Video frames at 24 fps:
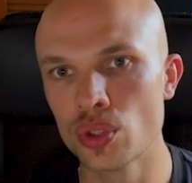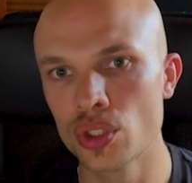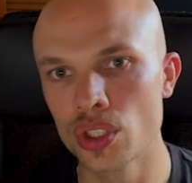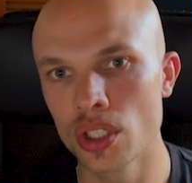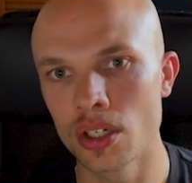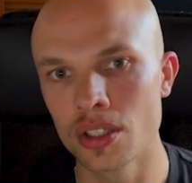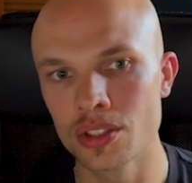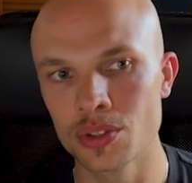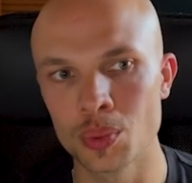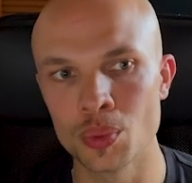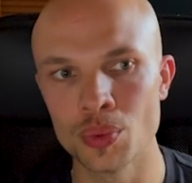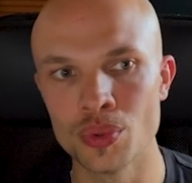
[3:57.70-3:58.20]

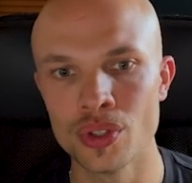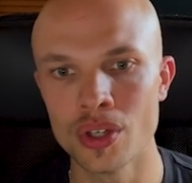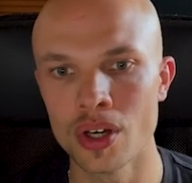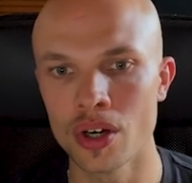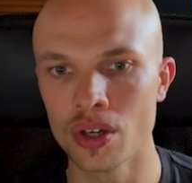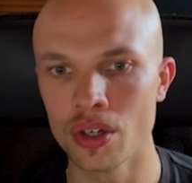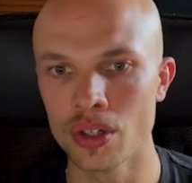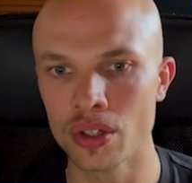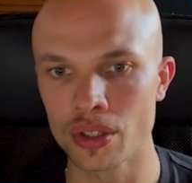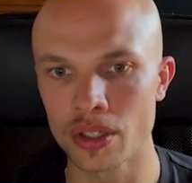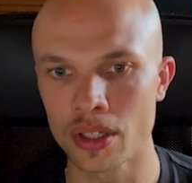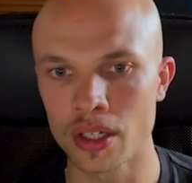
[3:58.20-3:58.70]
charts will
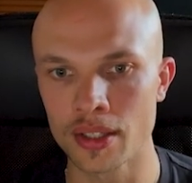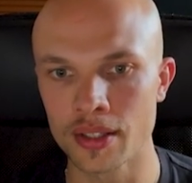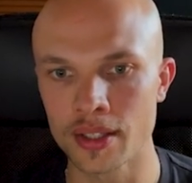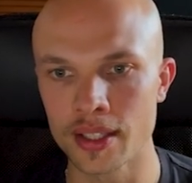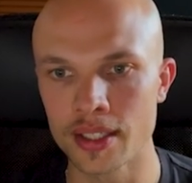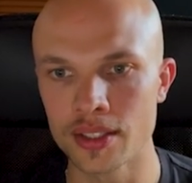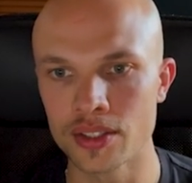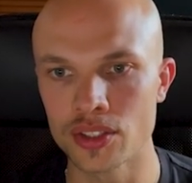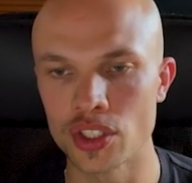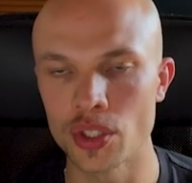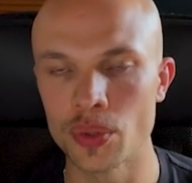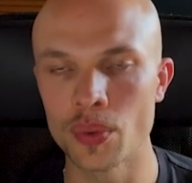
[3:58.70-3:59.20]
not look like
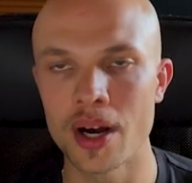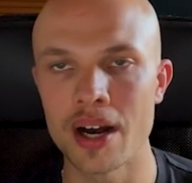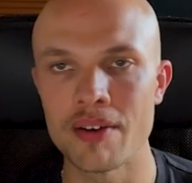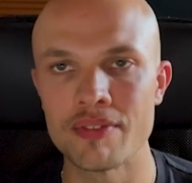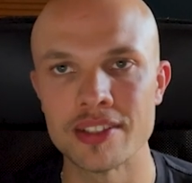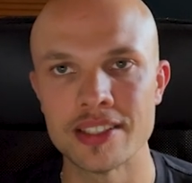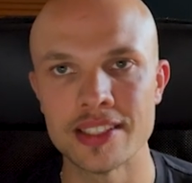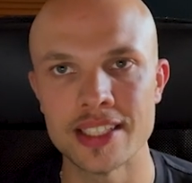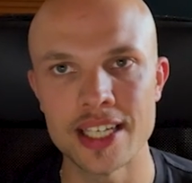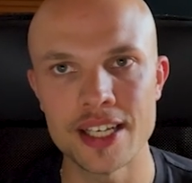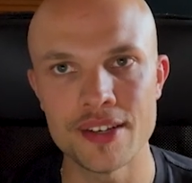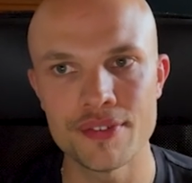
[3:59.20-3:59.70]
this. You'll have a
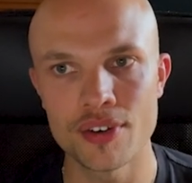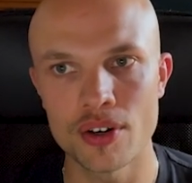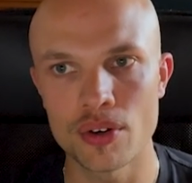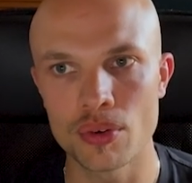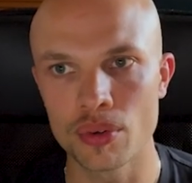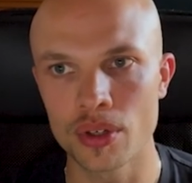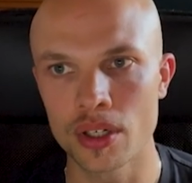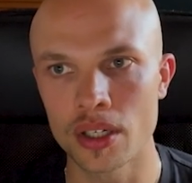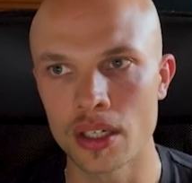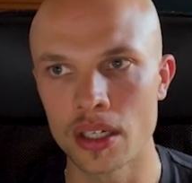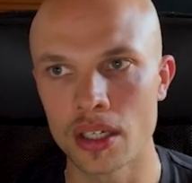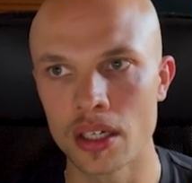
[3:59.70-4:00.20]

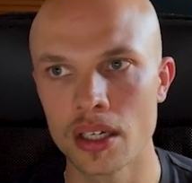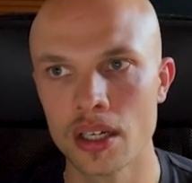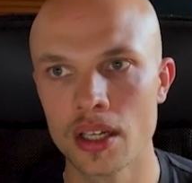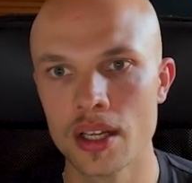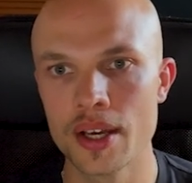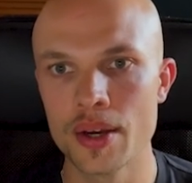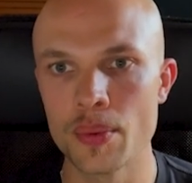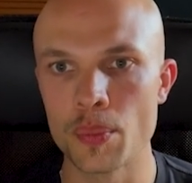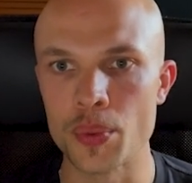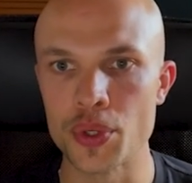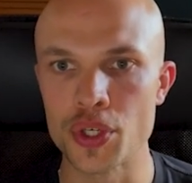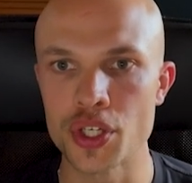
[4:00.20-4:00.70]
default color,
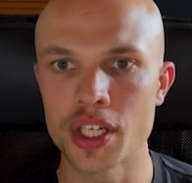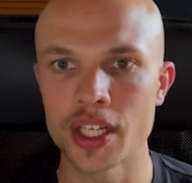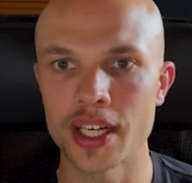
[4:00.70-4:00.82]
which you